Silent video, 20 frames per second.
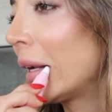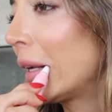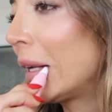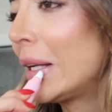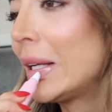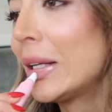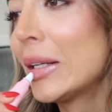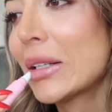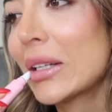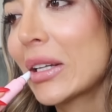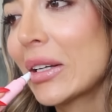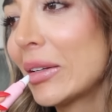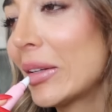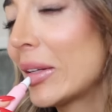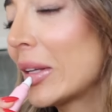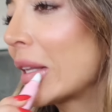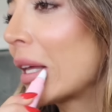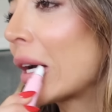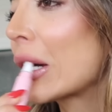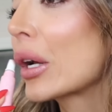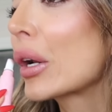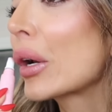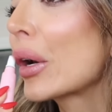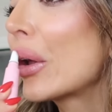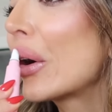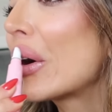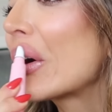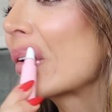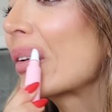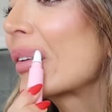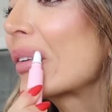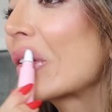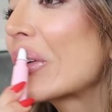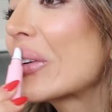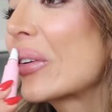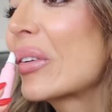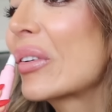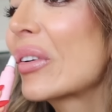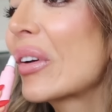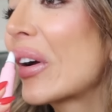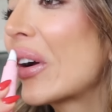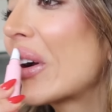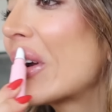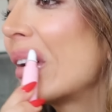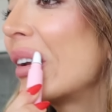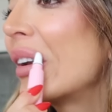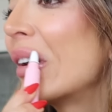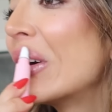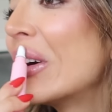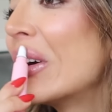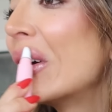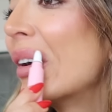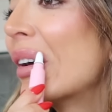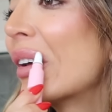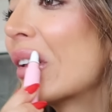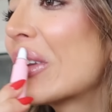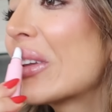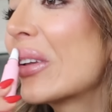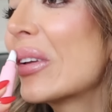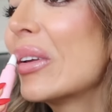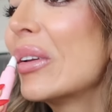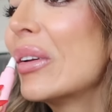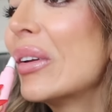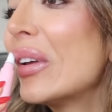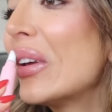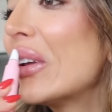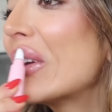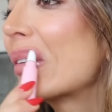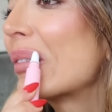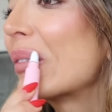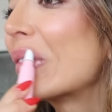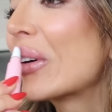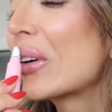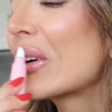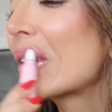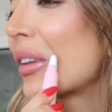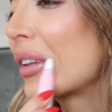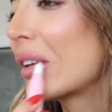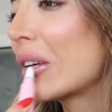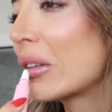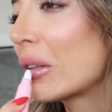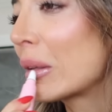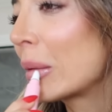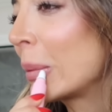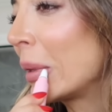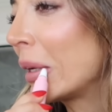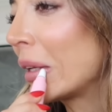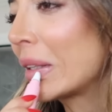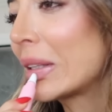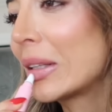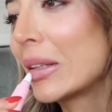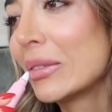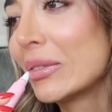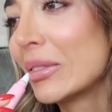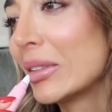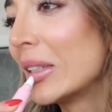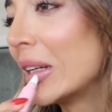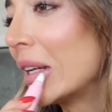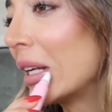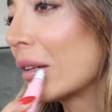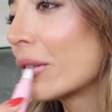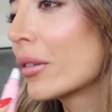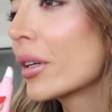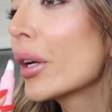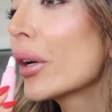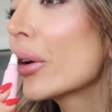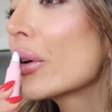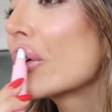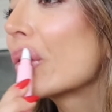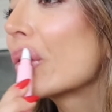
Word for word: and they just give you that gloss and shine that you need and want and they smell so vanilla and